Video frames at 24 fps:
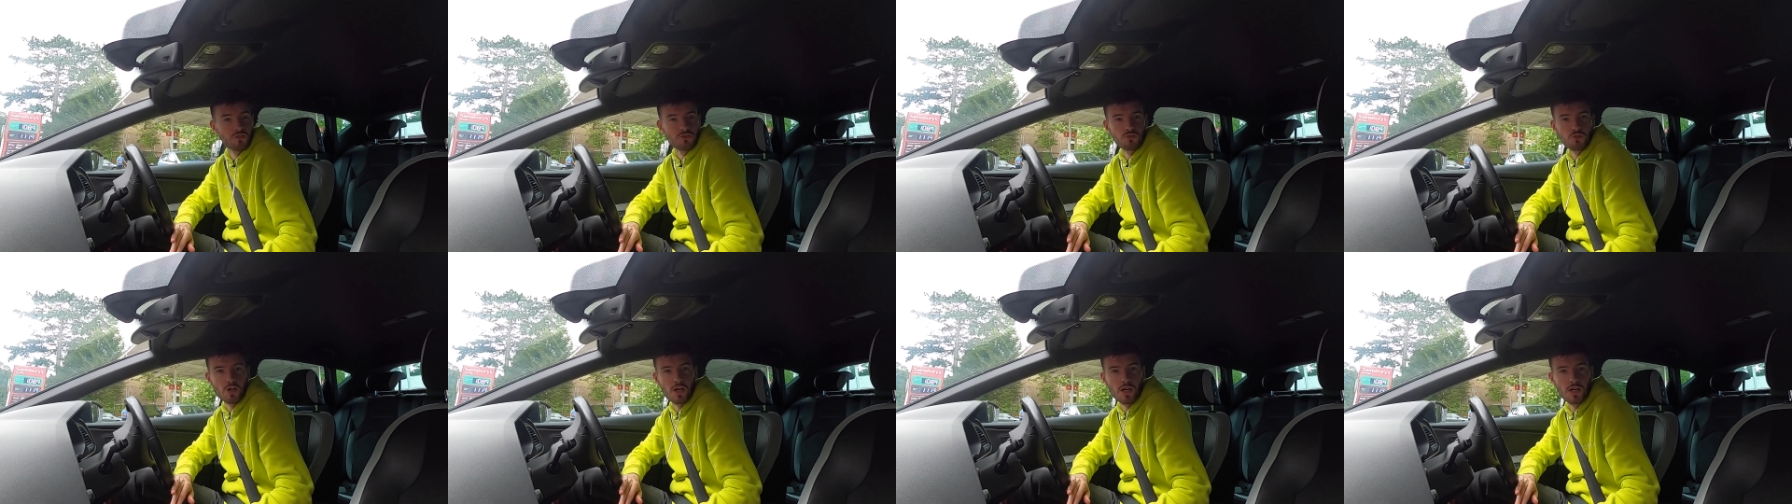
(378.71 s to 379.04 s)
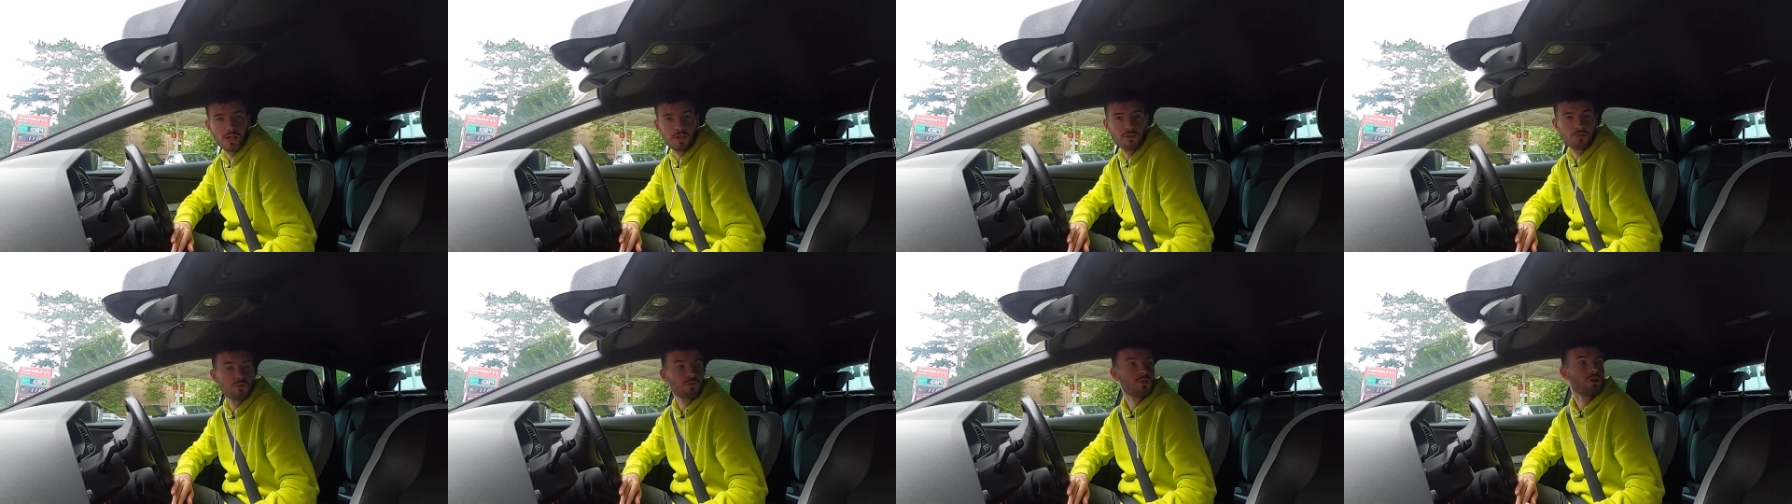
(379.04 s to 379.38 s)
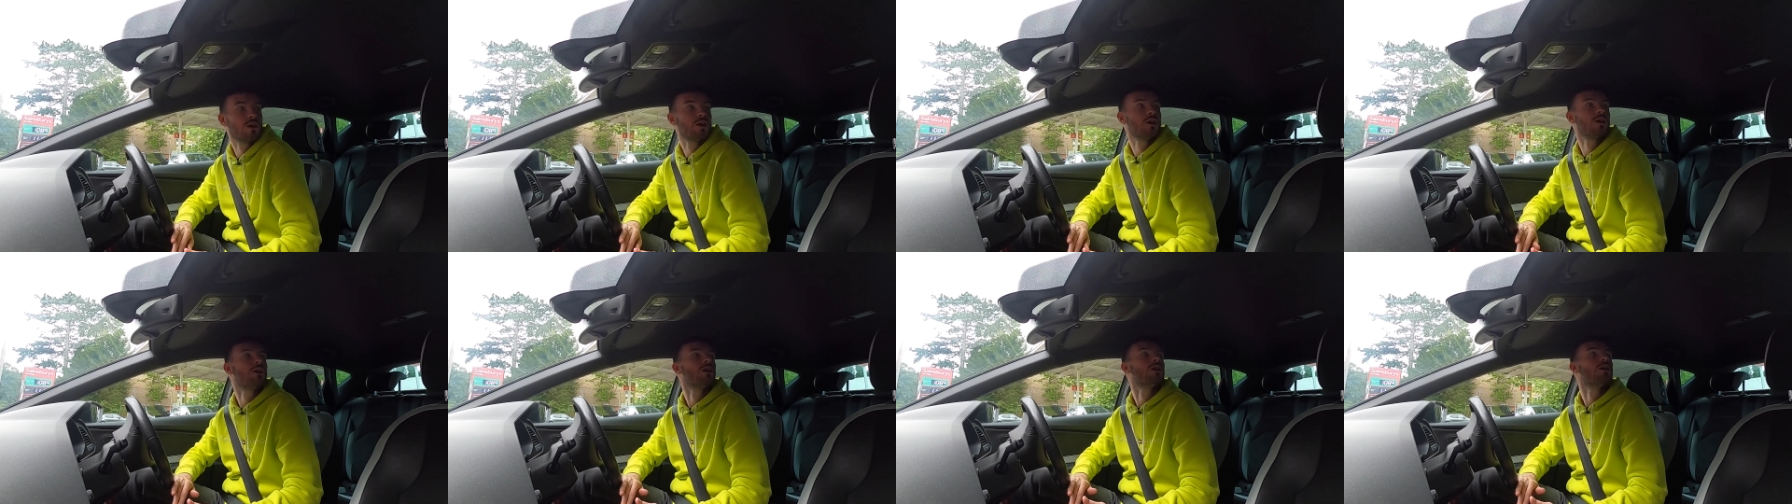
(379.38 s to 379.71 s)
drive.
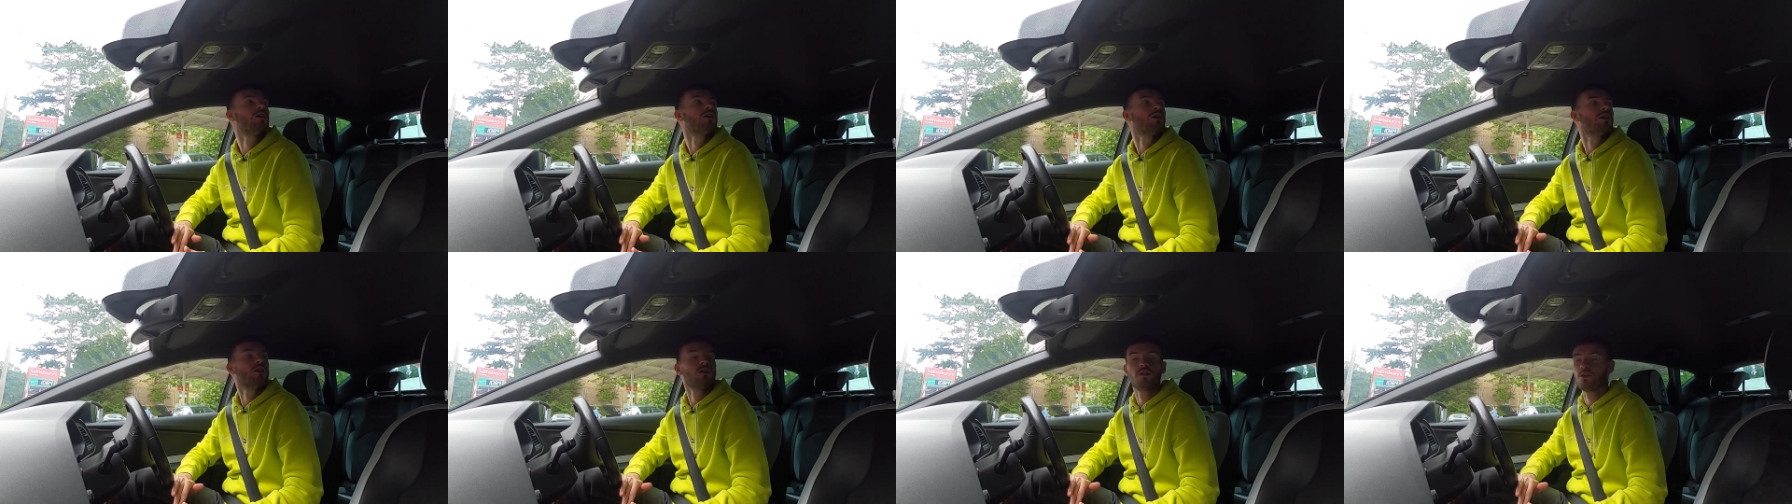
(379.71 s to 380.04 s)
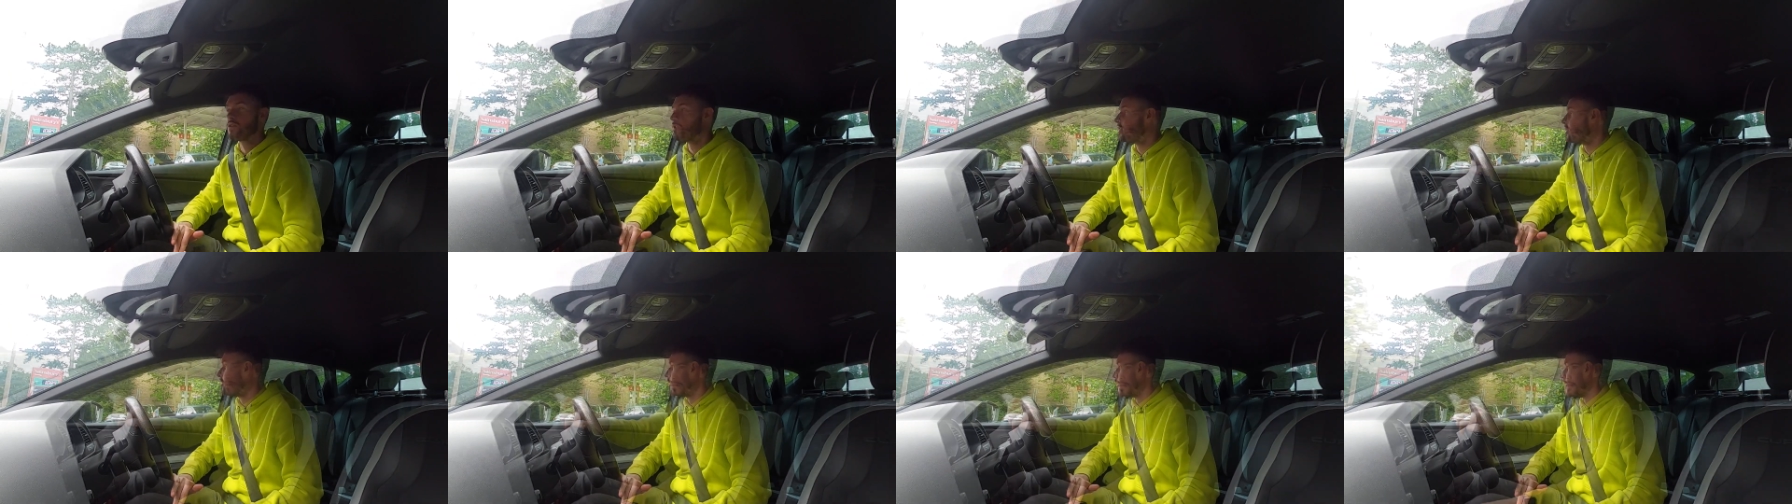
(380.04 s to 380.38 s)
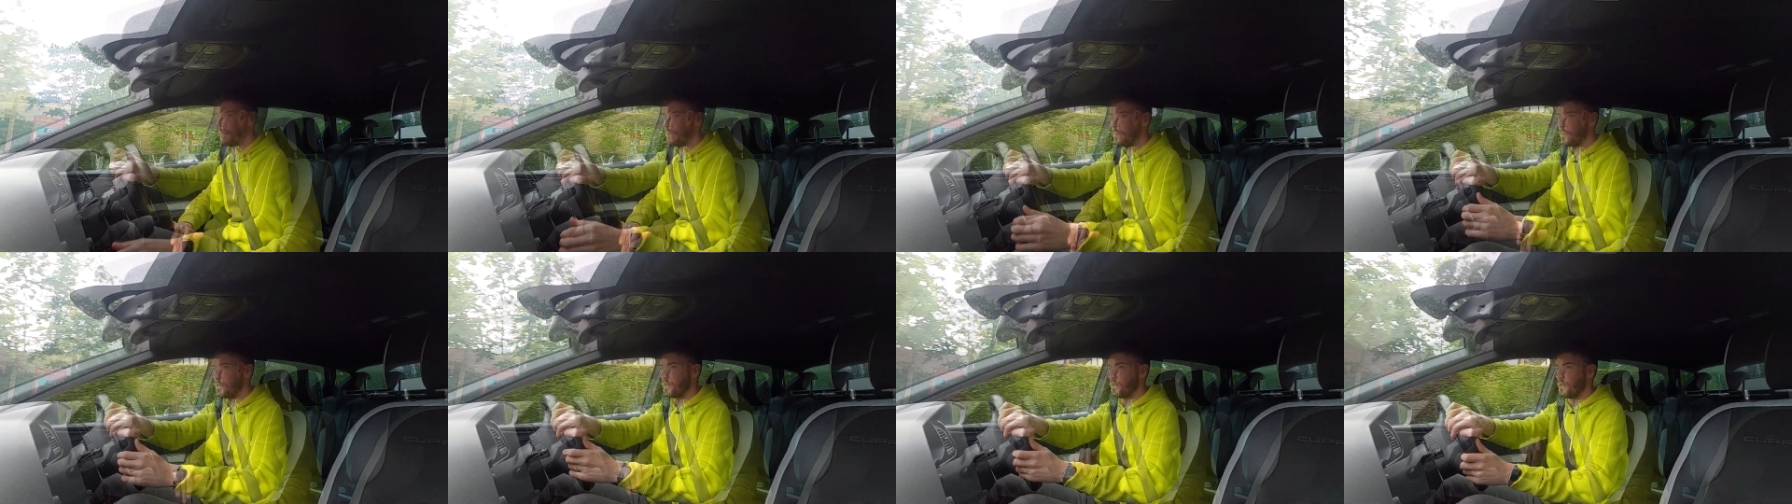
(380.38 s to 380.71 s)

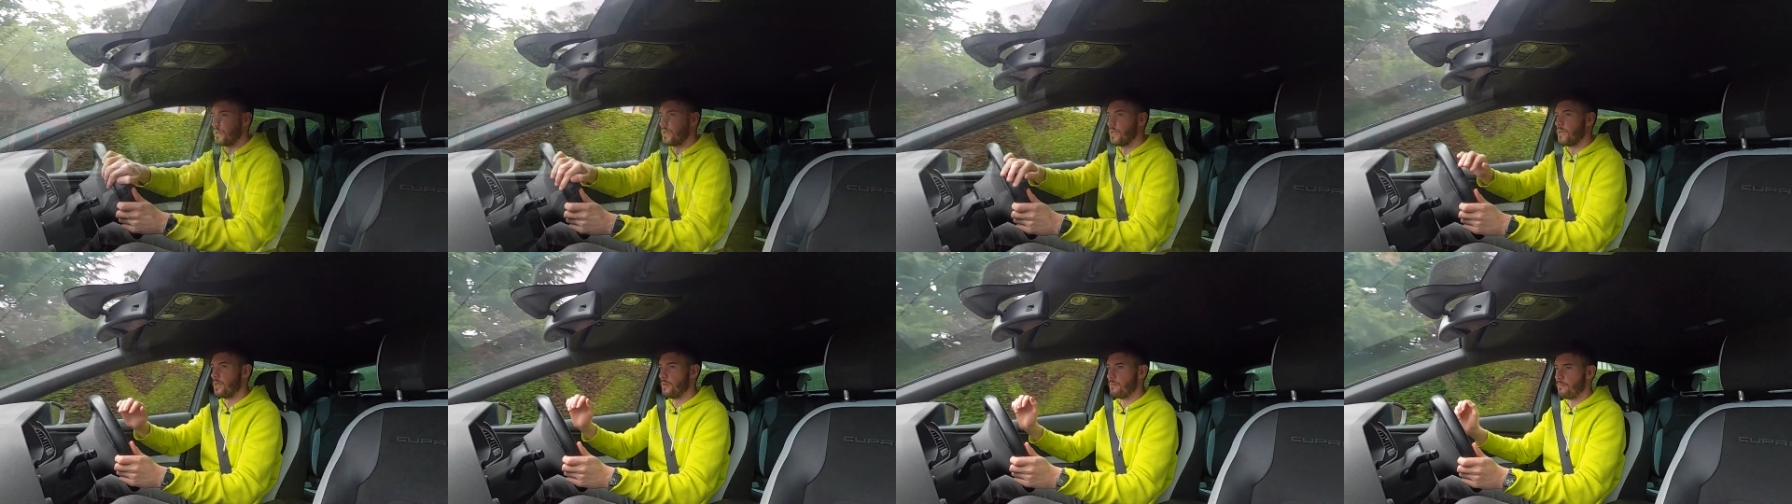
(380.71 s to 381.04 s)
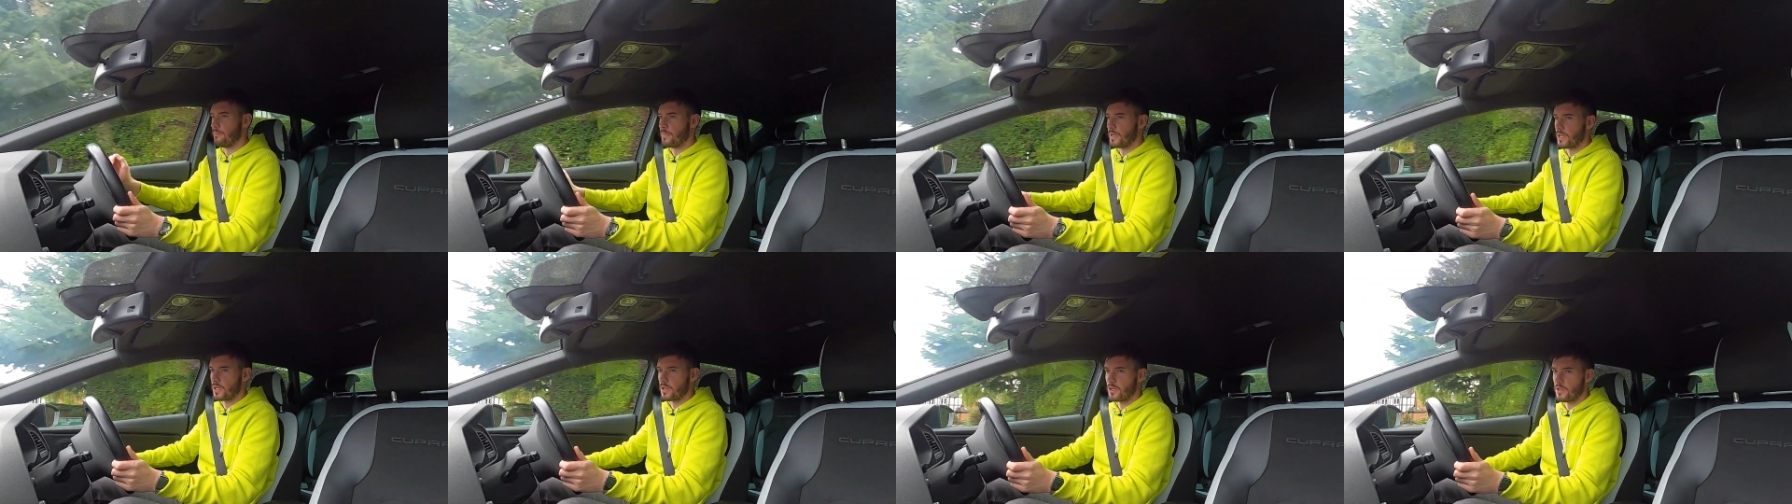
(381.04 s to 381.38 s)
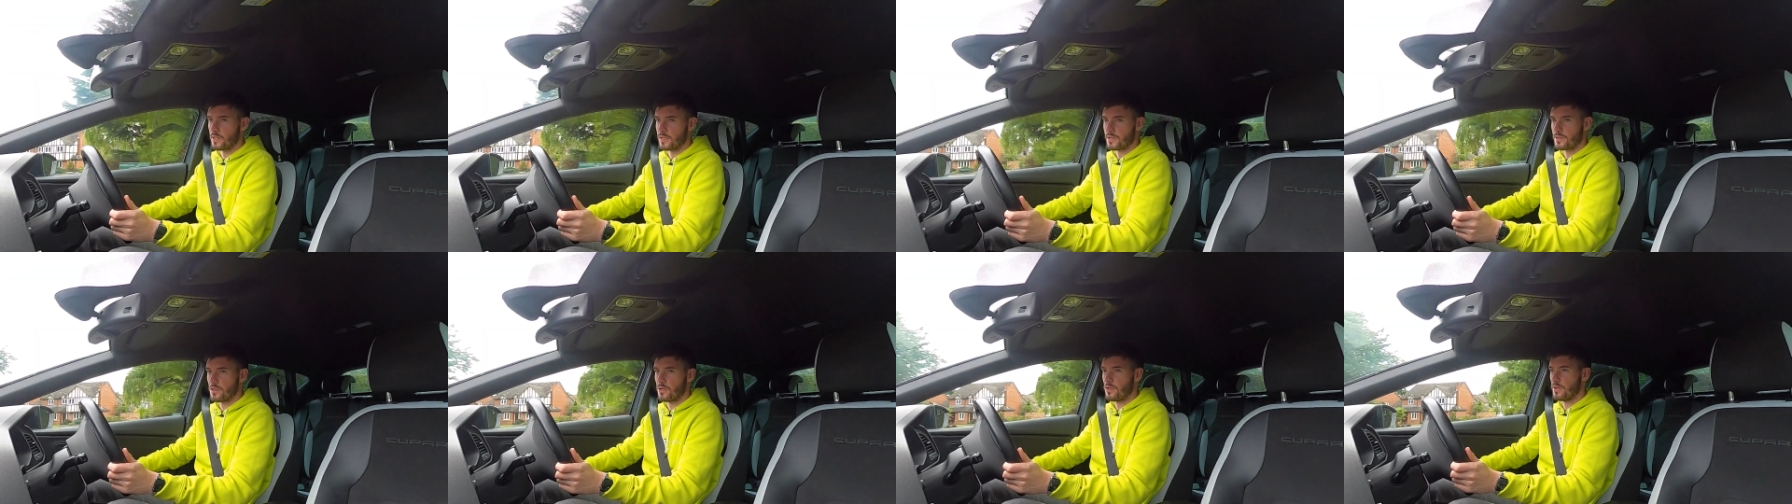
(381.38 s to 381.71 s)
Um, my God,
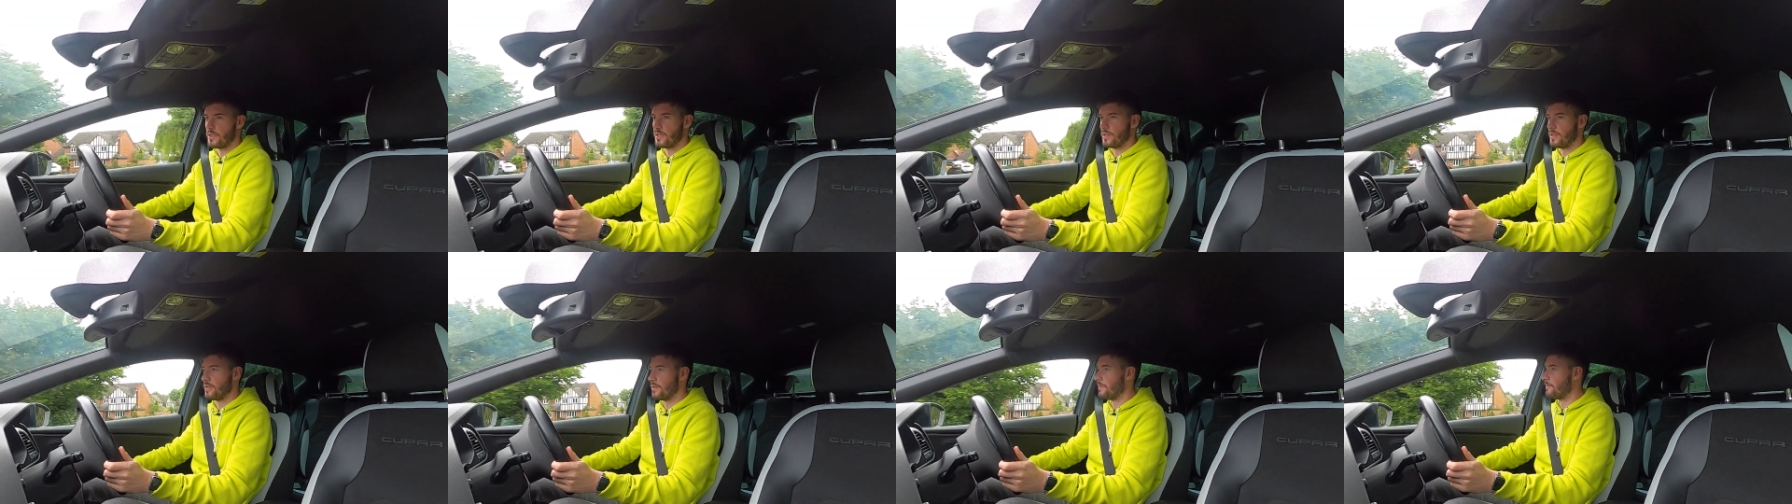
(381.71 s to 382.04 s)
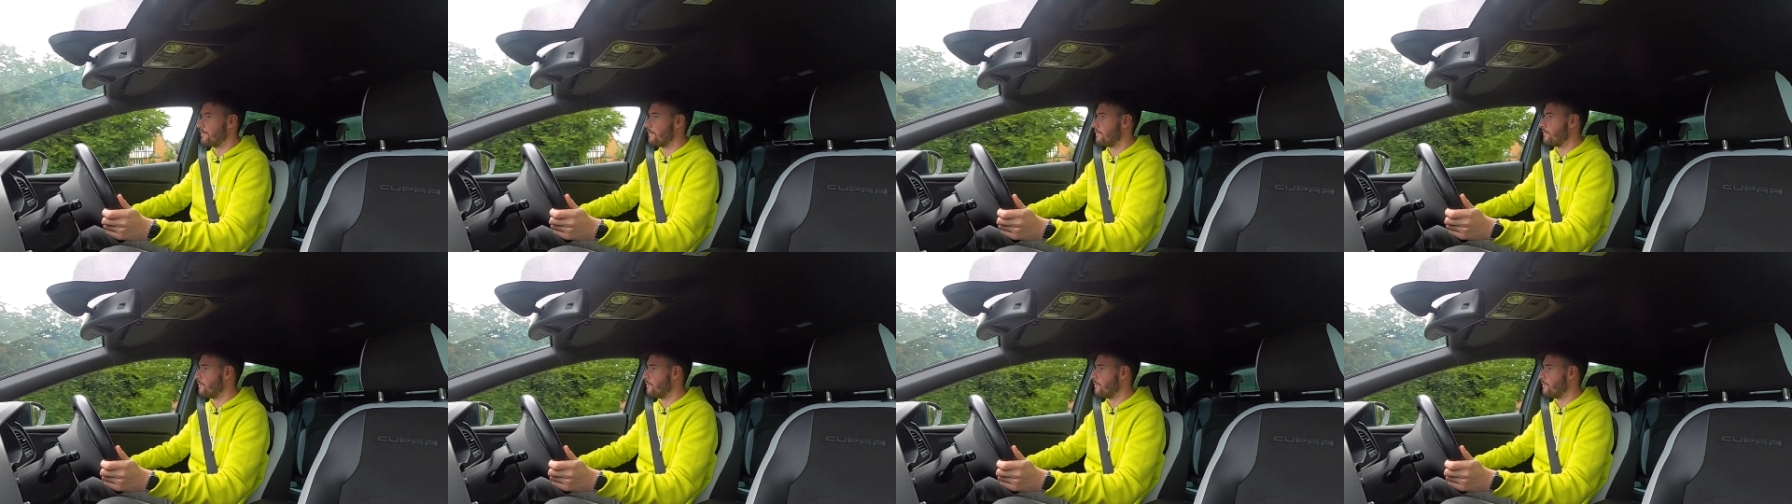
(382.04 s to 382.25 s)
it's hot in here.